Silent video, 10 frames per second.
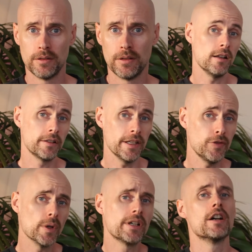I'll give
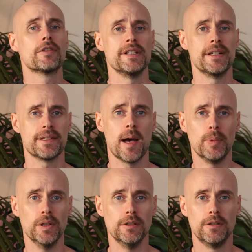you a concrete
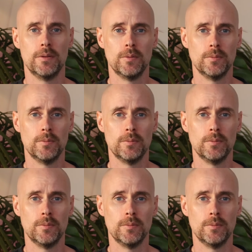example.